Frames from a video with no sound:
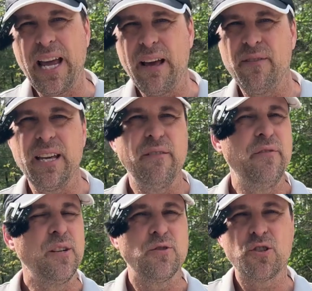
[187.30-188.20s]
heavy. It
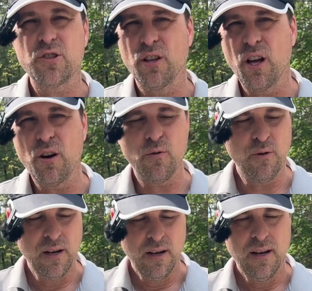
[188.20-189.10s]
feels slow.
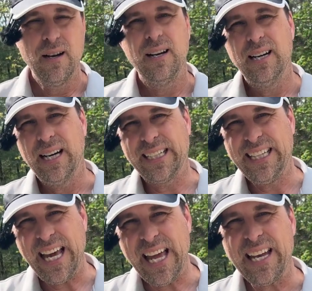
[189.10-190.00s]

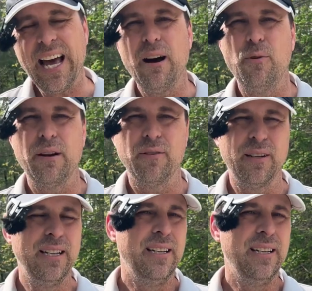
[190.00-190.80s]
Again, however,